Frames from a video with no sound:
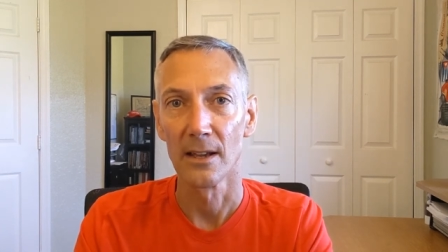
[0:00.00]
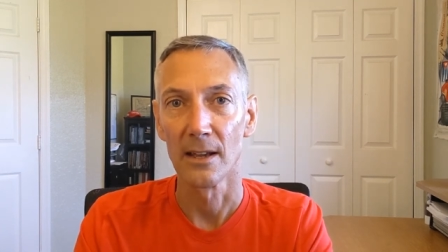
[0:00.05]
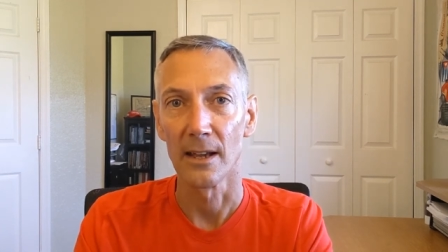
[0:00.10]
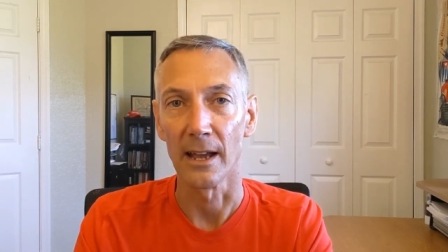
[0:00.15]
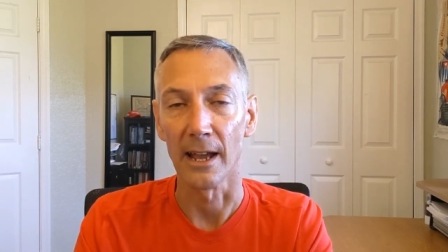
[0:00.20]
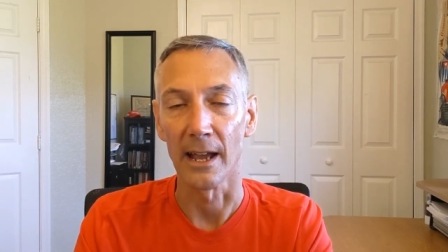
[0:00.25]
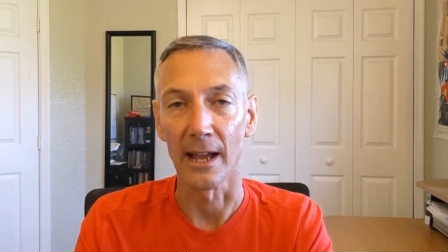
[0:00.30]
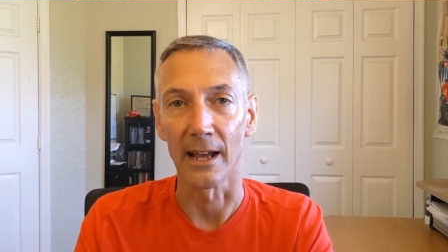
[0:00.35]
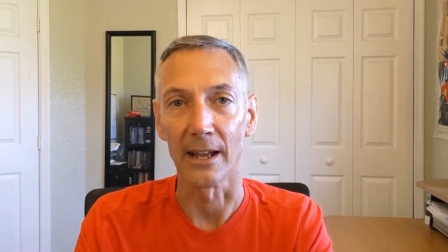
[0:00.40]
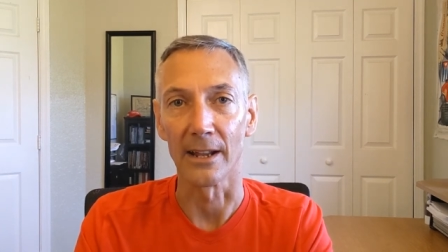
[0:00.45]

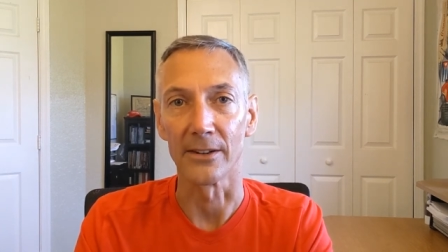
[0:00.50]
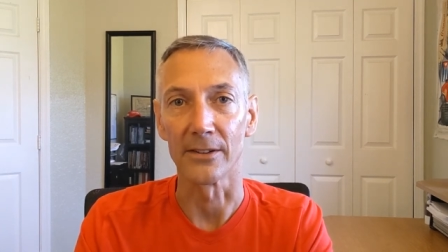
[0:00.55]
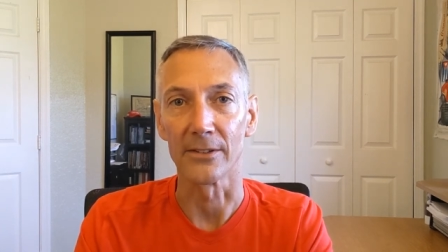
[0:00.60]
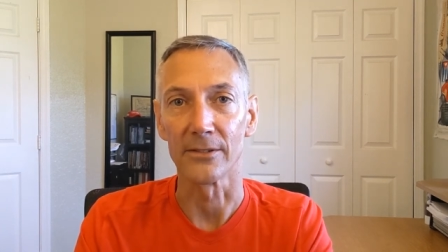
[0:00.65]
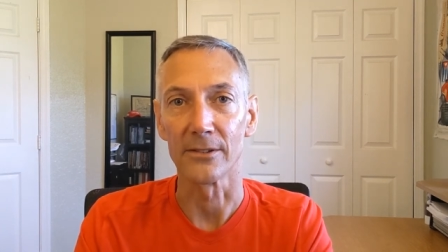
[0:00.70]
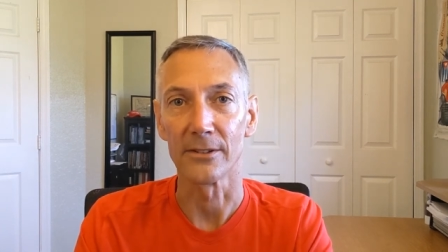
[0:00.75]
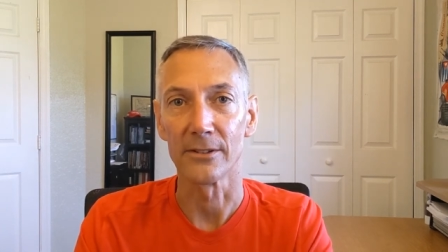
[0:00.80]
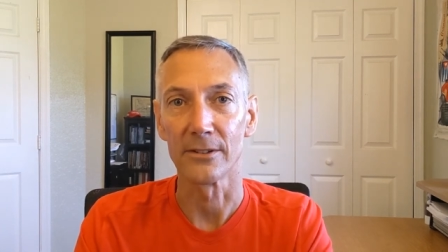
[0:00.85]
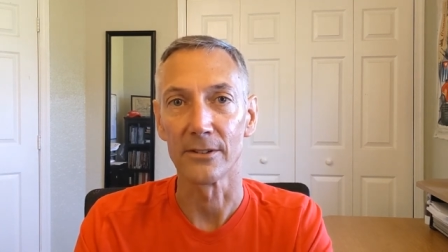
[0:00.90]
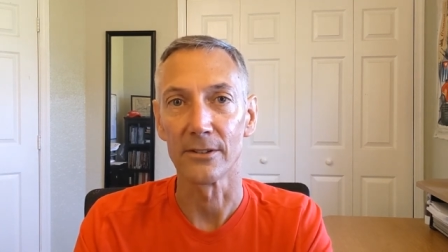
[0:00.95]
And
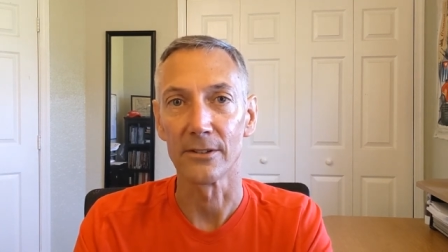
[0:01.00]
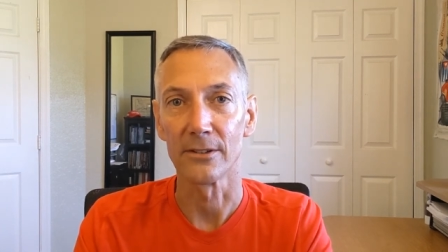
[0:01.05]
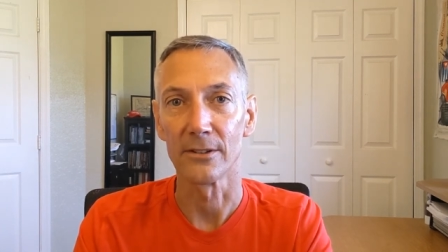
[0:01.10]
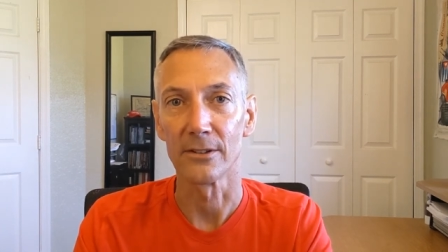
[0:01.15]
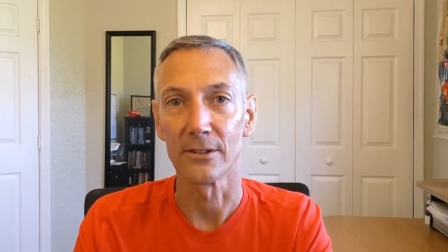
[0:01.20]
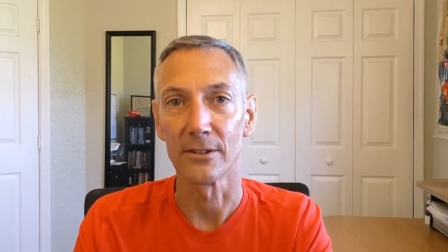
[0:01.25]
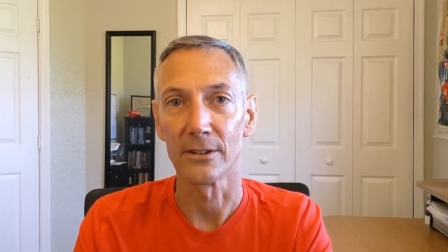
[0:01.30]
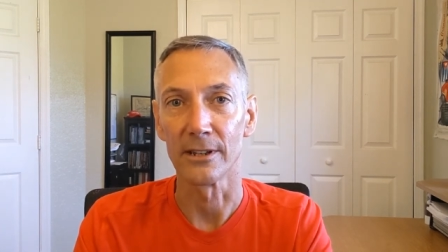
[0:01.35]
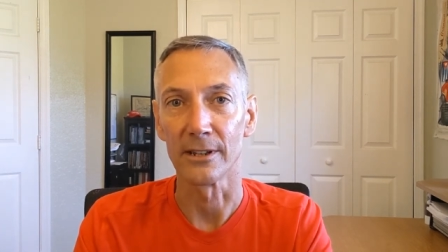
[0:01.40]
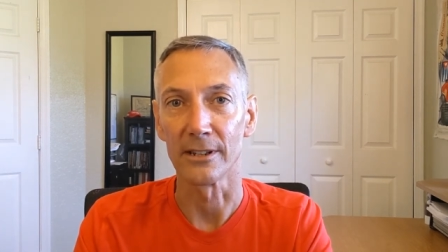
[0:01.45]

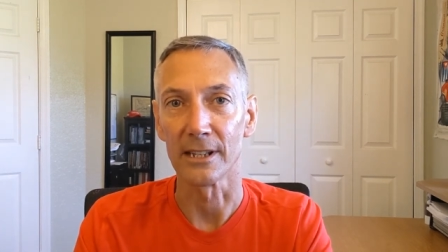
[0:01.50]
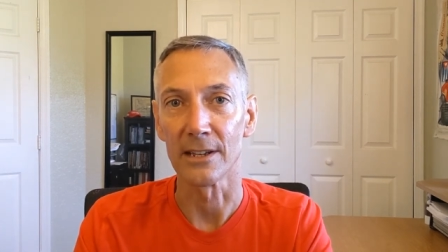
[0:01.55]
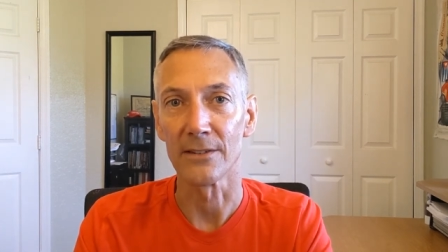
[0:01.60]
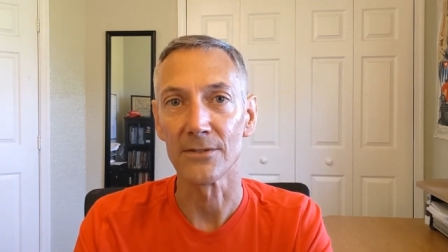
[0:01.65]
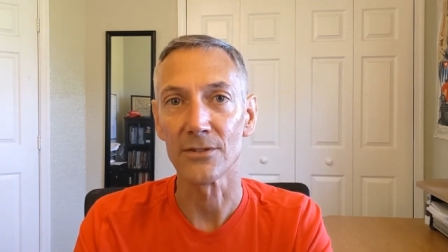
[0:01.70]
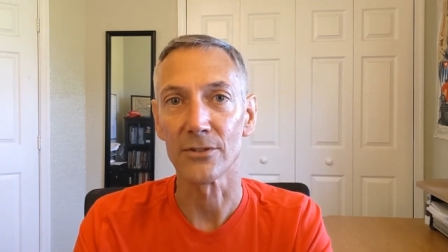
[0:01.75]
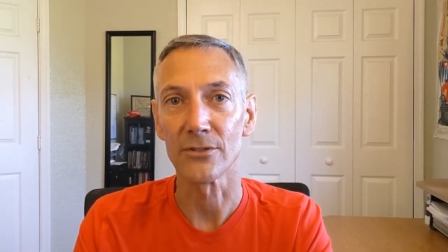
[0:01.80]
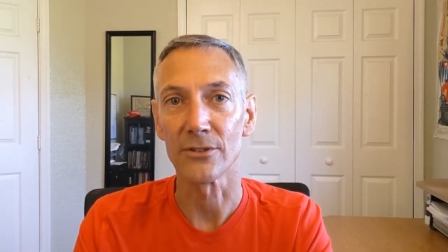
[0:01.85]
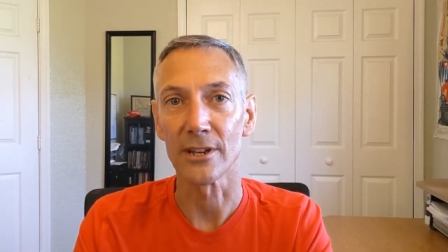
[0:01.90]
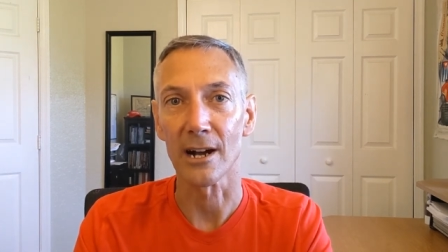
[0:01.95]
it
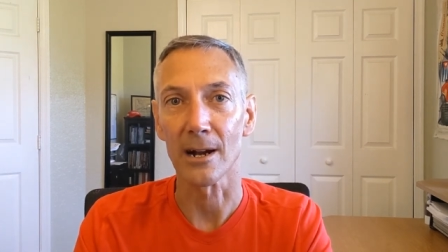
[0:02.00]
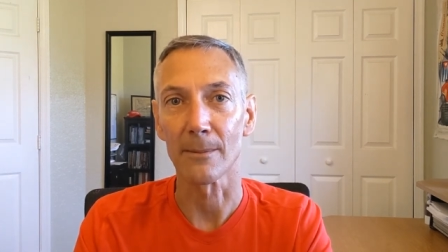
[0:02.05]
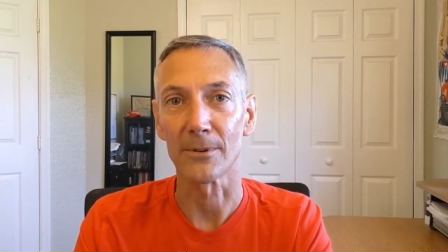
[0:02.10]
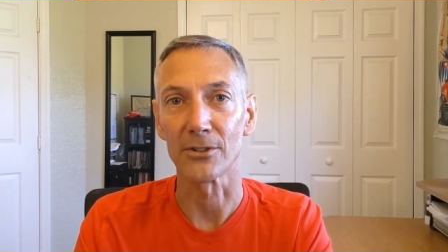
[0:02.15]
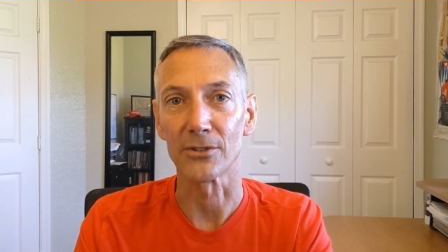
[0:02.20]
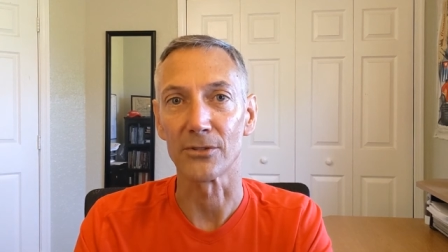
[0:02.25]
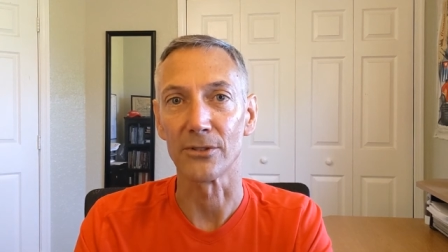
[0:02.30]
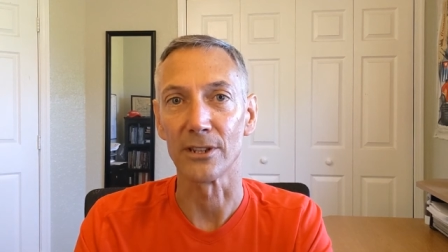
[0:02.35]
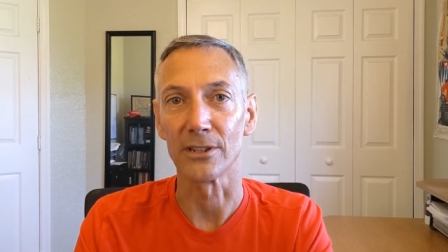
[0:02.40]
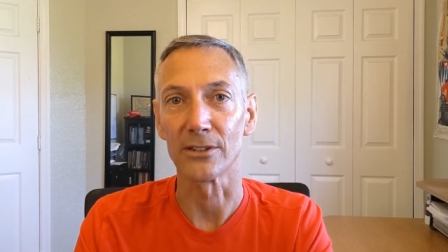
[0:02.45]
gives you the
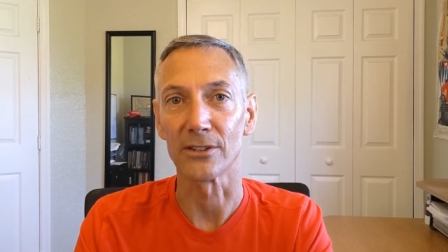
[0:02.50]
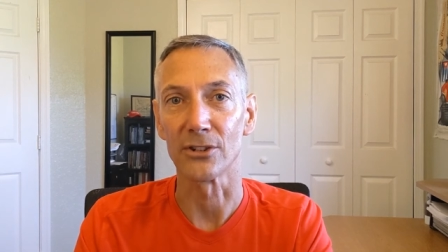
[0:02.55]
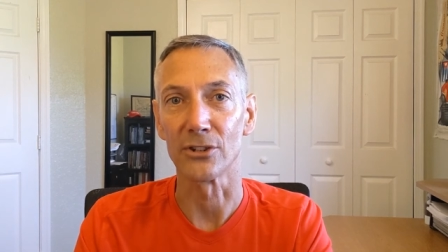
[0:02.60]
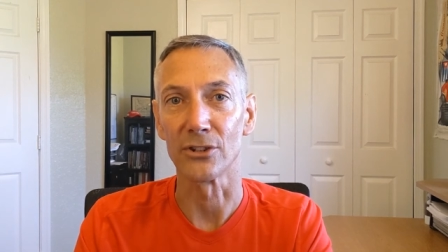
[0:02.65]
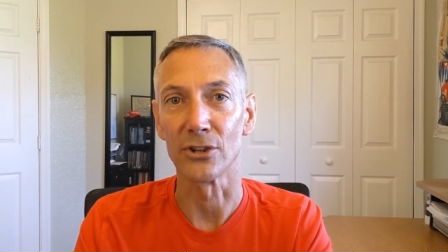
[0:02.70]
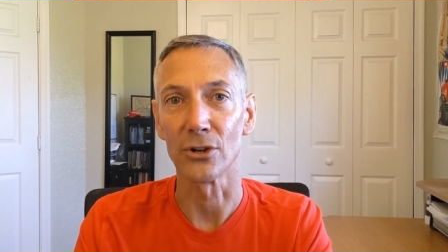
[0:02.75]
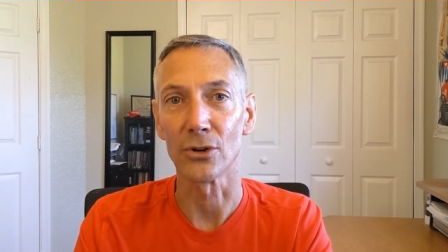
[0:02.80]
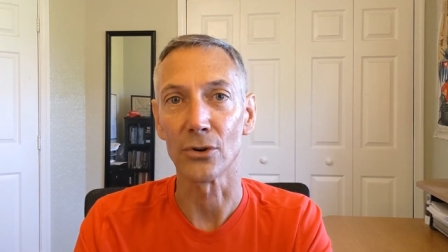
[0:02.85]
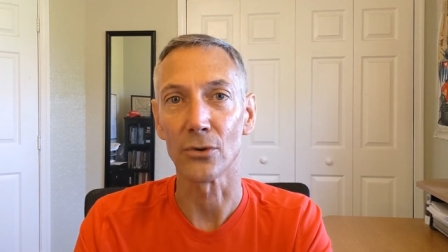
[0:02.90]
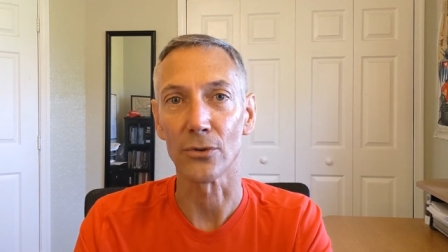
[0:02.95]
opportunity to
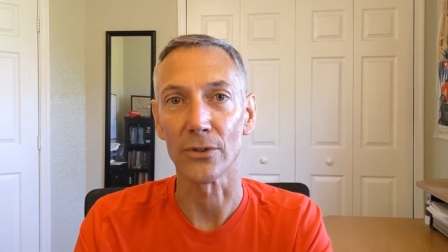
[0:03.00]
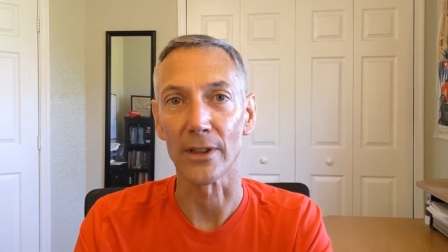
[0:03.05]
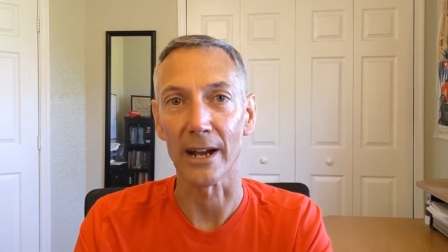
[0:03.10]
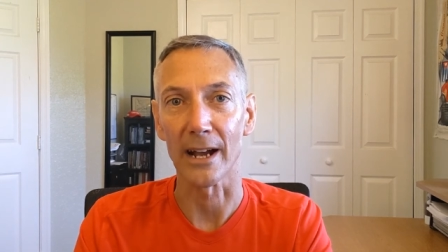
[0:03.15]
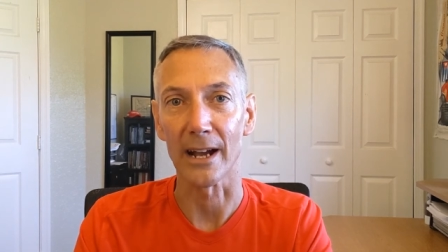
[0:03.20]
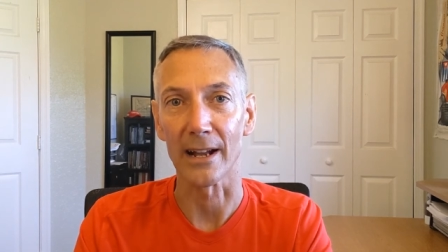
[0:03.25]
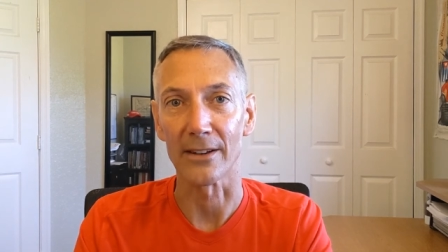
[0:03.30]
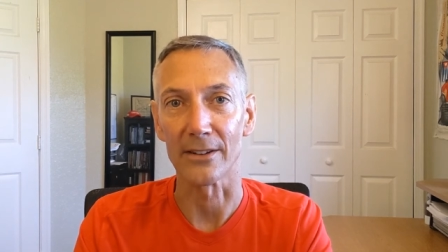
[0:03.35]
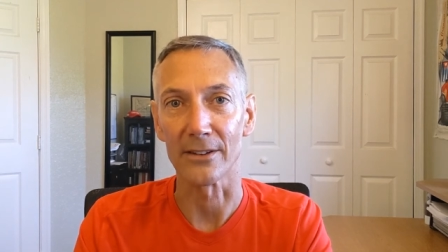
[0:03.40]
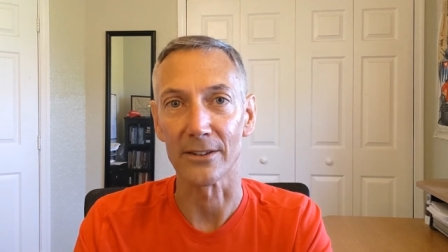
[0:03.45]
know
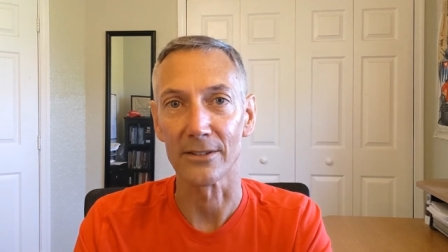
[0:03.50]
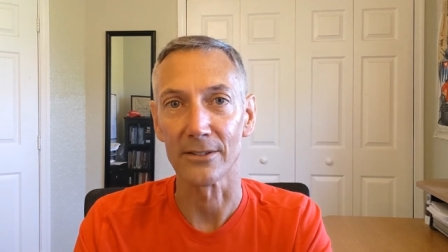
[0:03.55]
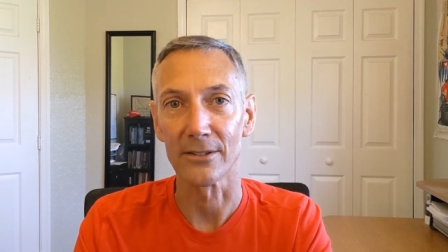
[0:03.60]
that